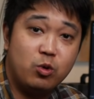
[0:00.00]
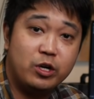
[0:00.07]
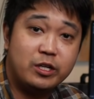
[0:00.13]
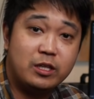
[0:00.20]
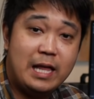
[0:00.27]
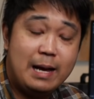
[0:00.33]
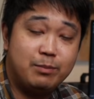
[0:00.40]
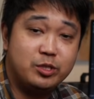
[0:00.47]

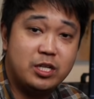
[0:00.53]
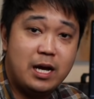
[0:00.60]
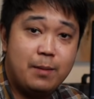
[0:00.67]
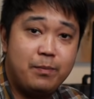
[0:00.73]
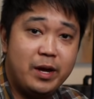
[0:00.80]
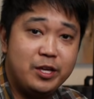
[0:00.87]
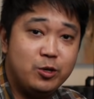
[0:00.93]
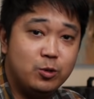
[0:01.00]
work
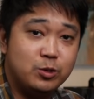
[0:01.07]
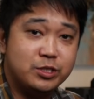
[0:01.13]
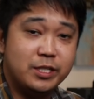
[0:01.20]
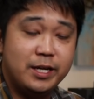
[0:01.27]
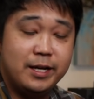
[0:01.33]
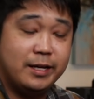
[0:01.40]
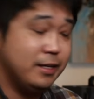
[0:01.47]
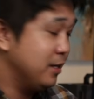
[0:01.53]
laptop, I use
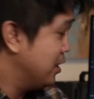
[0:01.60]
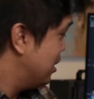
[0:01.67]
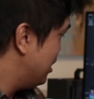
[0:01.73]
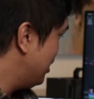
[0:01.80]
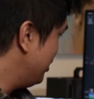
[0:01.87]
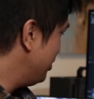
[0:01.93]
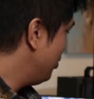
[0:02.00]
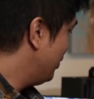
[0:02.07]
a,
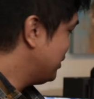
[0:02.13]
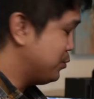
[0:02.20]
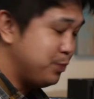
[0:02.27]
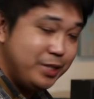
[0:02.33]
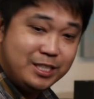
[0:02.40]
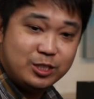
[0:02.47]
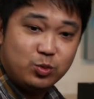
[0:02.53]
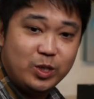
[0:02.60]
a
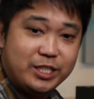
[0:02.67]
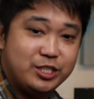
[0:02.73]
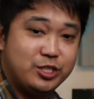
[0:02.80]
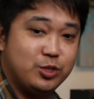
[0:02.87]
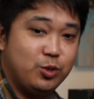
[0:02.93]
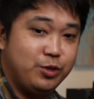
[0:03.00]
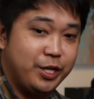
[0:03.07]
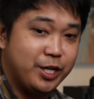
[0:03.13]
USB
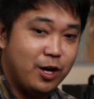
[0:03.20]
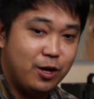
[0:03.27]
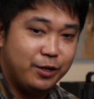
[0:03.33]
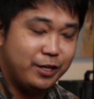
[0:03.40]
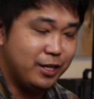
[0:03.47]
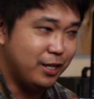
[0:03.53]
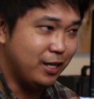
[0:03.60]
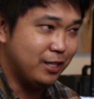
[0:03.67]
switch, or they call
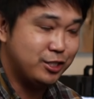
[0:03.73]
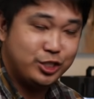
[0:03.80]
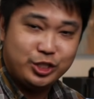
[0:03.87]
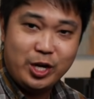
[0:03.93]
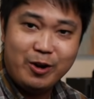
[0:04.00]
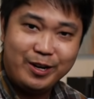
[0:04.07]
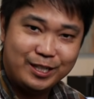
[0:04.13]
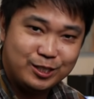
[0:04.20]
it a, a
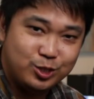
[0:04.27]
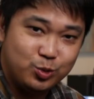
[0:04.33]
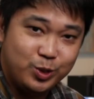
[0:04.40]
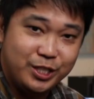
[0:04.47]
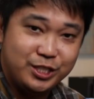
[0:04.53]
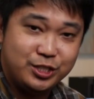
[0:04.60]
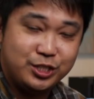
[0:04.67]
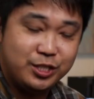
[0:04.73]
sharing
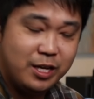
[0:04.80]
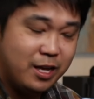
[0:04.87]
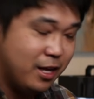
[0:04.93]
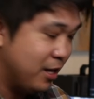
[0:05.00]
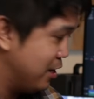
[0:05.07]
switch,